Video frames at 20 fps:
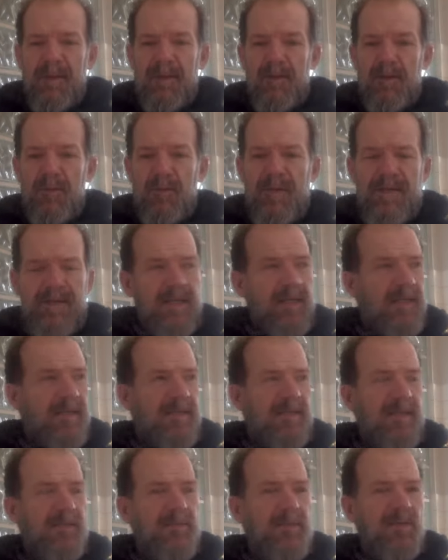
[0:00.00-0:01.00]

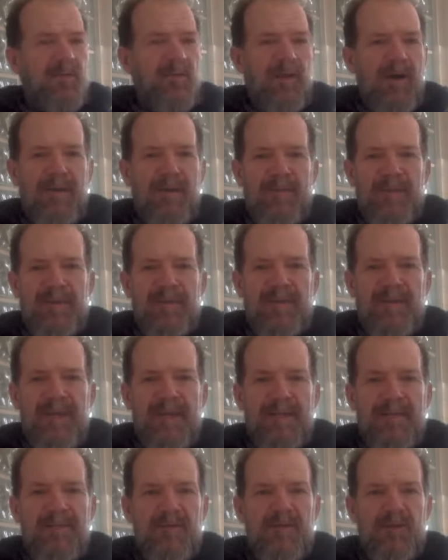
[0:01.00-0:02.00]
Greetings subscribers,
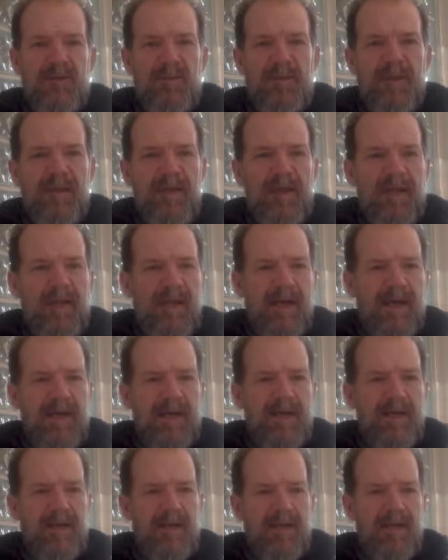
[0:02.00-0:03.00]
thanks for dropping in
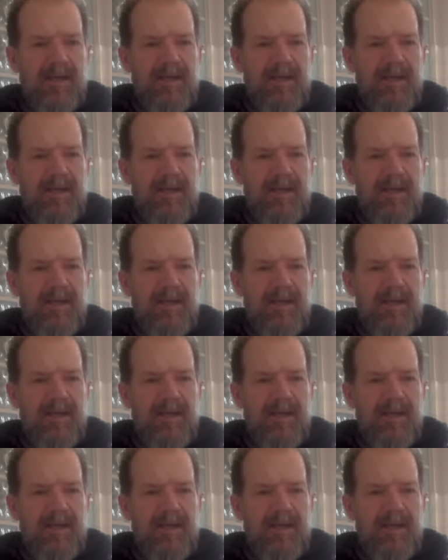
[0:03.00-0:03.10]
again.